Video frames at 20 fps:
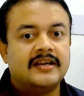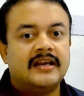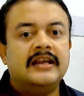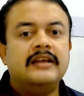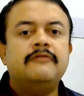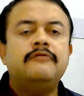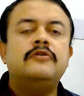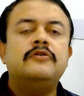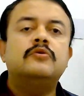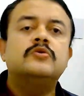And
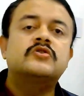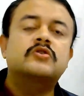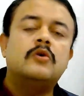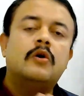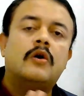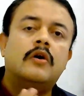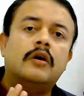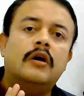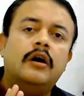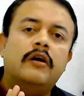if you
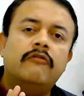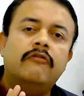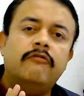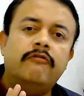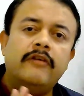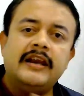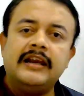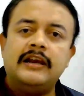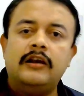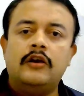score
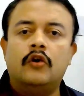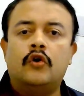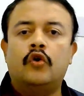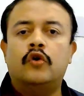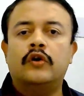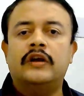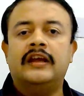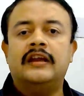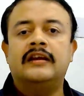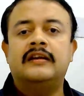very
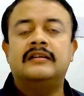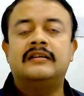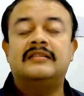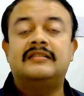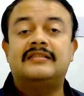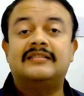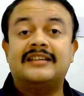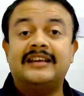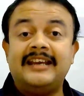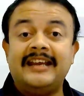low
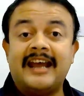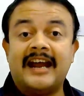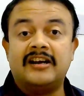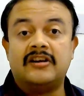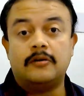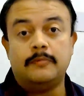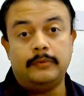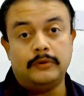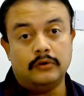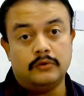in three
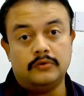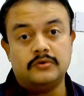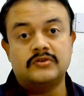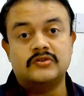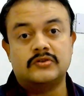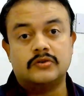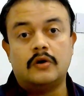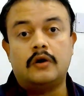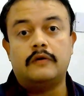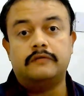
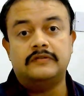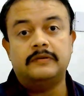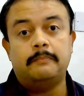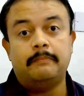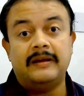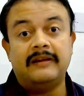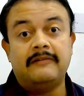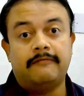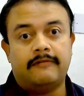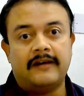attributes of the
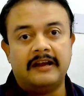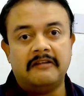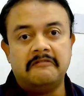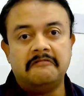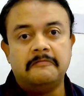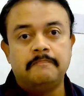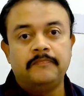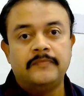big five,